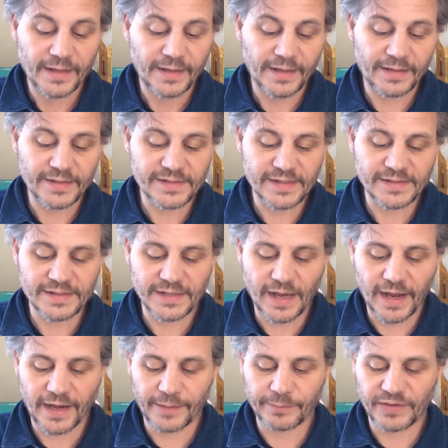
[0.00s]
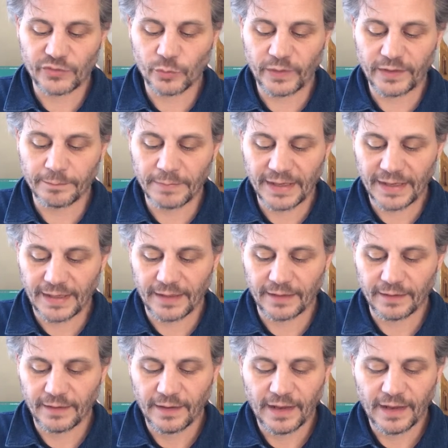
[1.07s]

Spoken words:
It is a sign between me